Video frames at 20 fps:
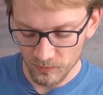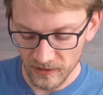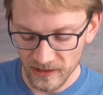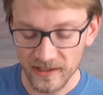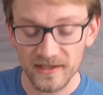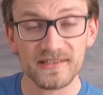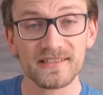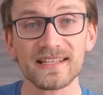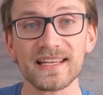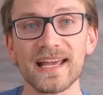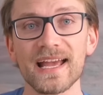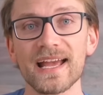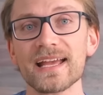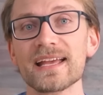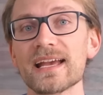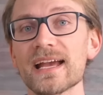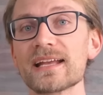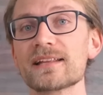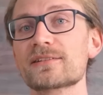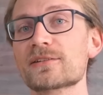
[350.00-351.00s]
because the
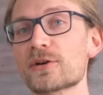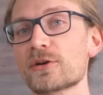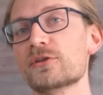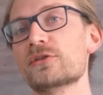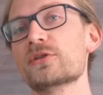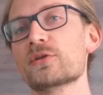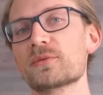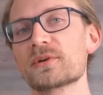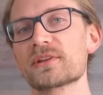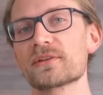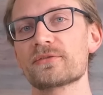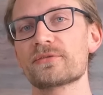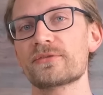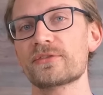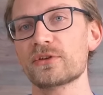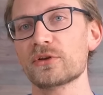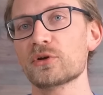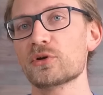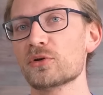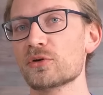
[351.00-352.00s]
A8 could do with a
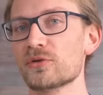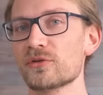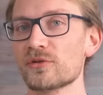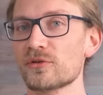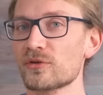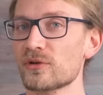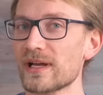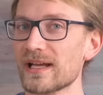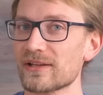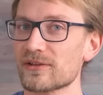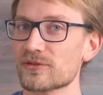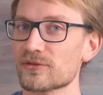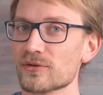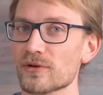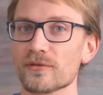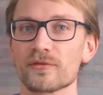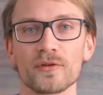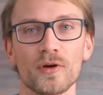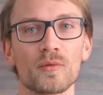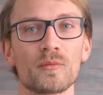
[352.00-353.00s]
few
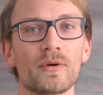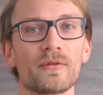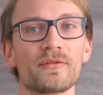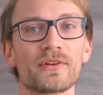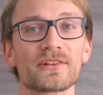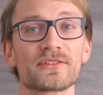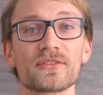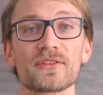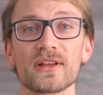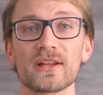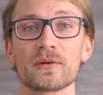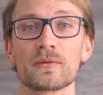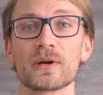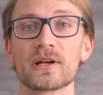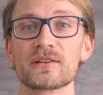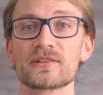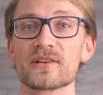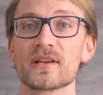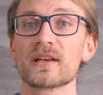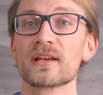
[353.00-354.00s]
extra firmware fixes
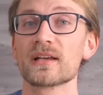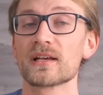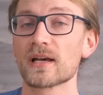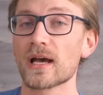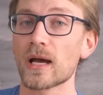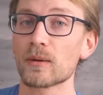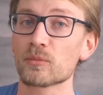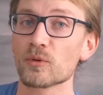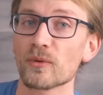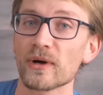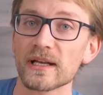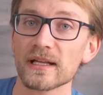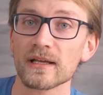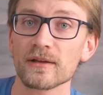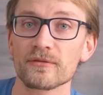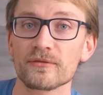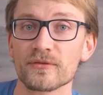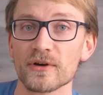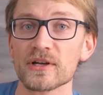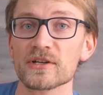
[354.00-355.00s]
anyways, I'm providing
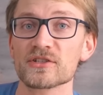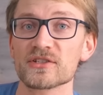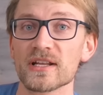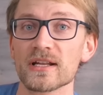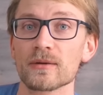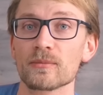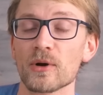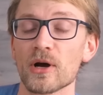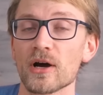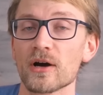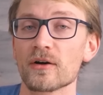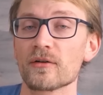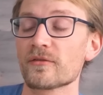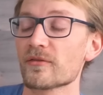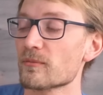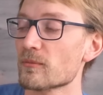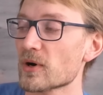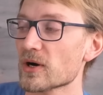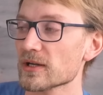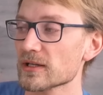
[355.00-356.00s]
a fresh setup
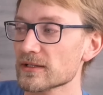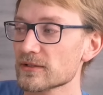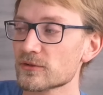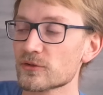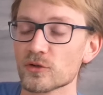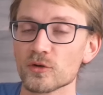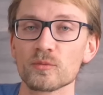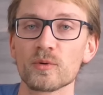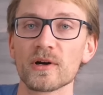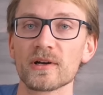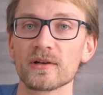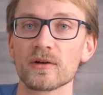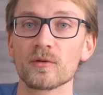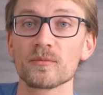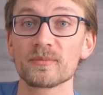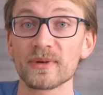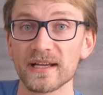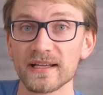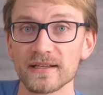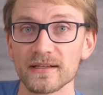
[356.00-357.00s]
of Marlin
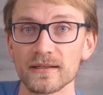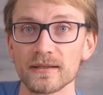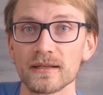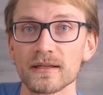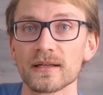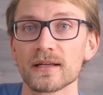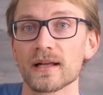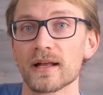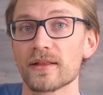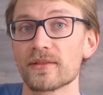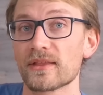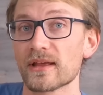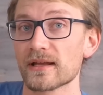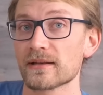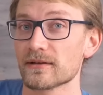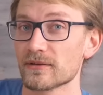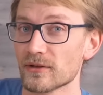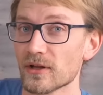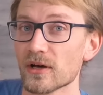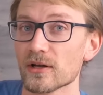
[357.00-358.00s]
2.0 beta
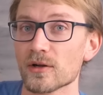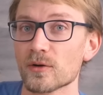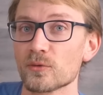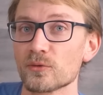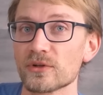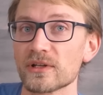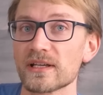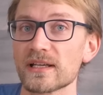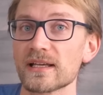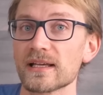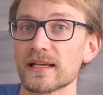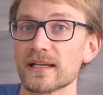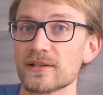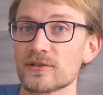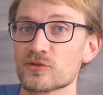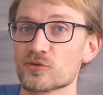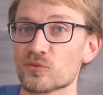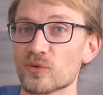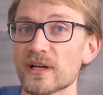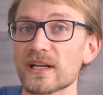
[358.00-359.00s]
that not only
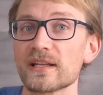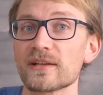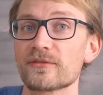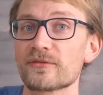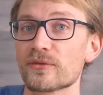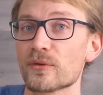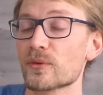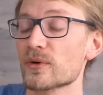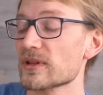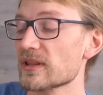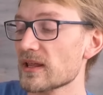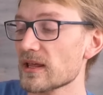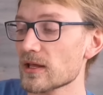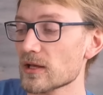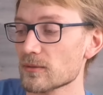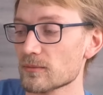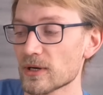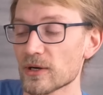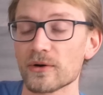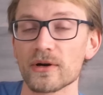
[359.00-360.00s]
is ready for the
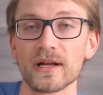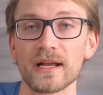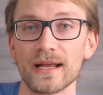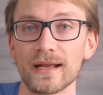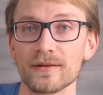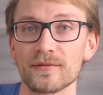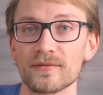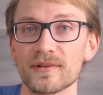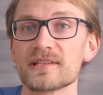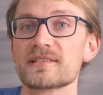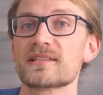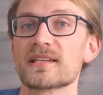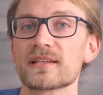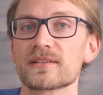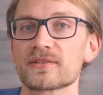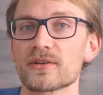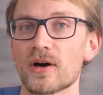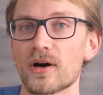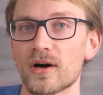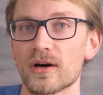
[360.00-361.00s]
Hemera
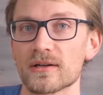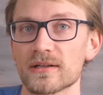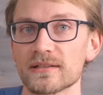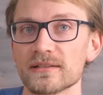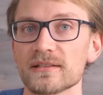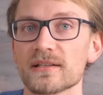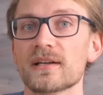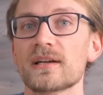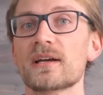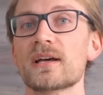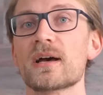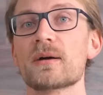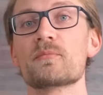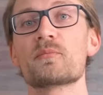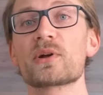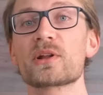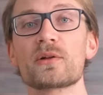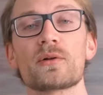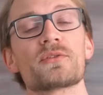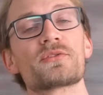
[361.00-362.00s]
NV6 hotend,
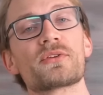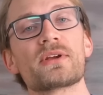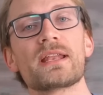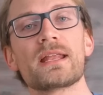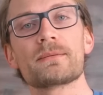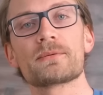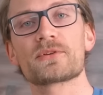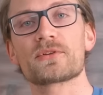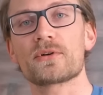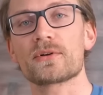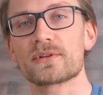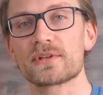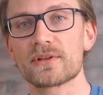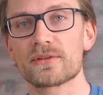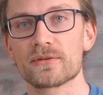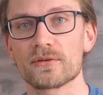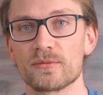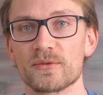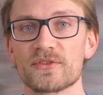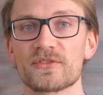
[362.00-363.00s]
but it also enables all the
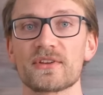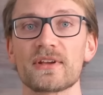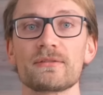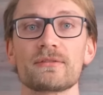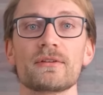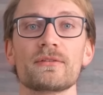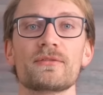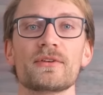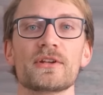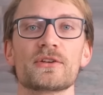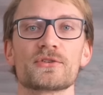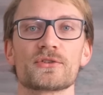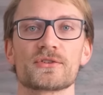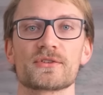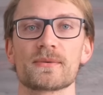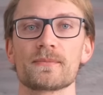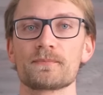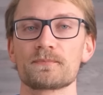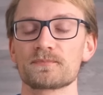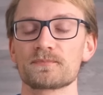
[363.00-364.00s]
thermal safety features.